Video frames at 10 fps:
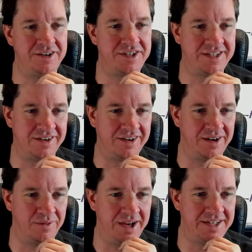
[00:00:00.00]
circuit
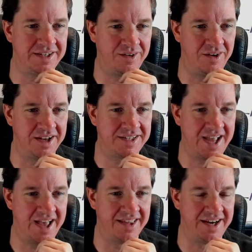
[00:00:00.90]
race across
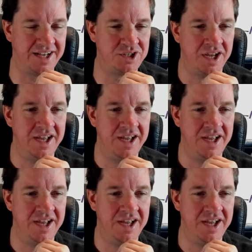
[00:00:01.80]
Kaladesh,